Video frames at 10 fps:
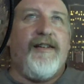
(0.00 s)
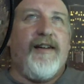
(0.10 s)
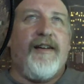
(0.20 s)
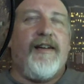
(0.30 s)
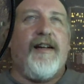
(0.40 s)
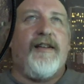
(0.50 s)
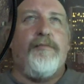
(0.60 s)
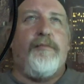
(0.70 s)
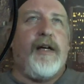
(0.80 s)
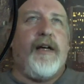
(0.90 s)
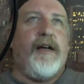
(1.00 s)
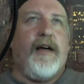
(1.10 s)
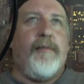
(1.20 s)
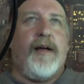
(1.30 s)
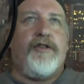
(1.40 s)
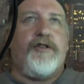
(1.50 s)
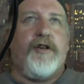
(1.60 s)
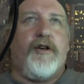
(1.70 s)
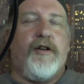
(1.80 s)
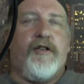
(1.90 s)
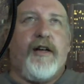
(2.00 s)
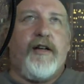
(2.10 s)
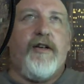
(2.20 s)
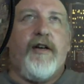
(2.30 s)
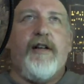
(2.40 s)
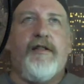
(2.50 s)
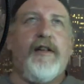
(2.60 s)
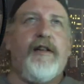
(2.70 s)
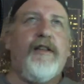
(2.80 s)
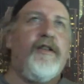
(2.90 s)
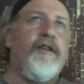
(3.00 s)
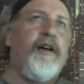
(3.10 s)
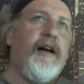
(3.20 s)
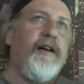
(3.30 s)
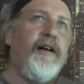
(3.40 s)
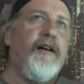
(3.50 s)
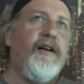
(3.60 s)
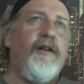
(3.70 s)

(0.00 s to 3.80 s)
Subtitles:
I think that's me. I'm not sure. It's like, you guys think that's a good idea?